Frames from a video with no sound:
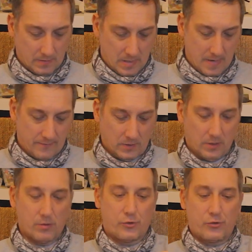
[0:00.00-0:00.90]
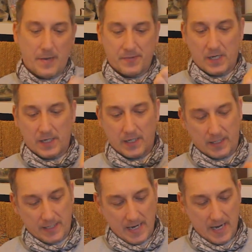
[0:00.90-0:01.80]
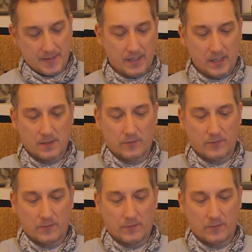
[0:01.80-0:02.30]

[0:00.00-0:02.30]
got little straps that I can connect things.